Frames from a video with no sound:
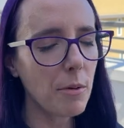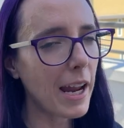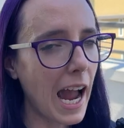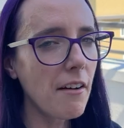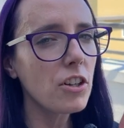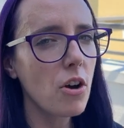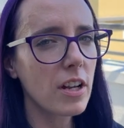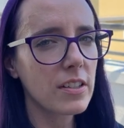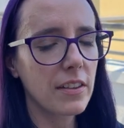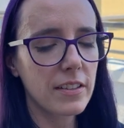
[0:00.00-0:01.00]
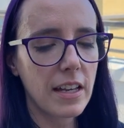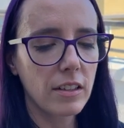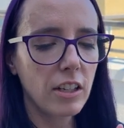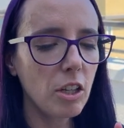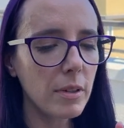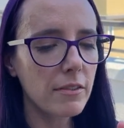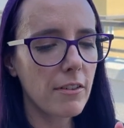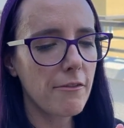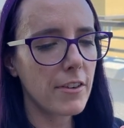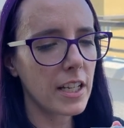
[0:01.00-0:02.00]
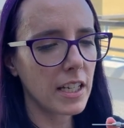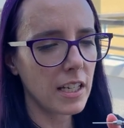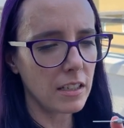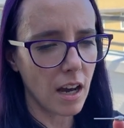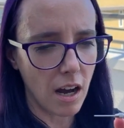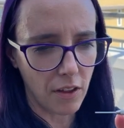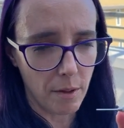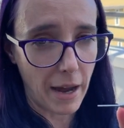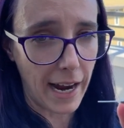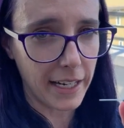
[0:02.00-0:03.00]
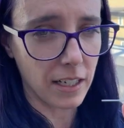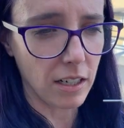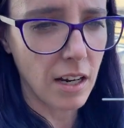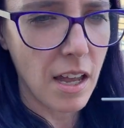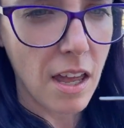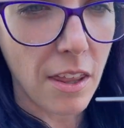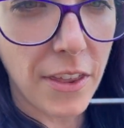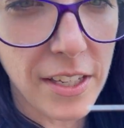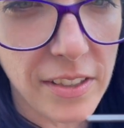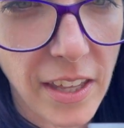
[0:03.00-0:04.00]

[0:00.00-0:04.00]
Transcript: and we have noticed that this has a little bit of a finicky nut on the back here. This